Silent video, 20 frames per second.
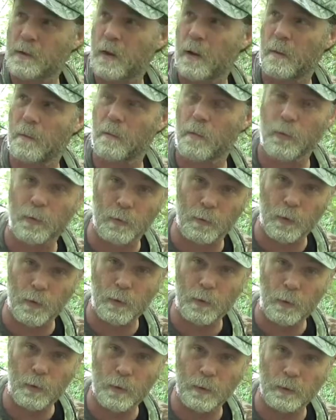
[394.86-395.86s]
come
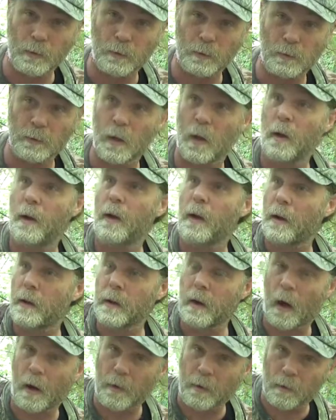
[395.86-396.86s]
through,
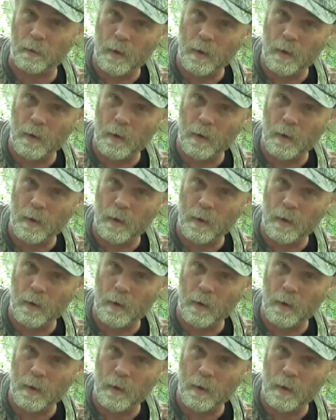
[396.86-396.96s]
gotten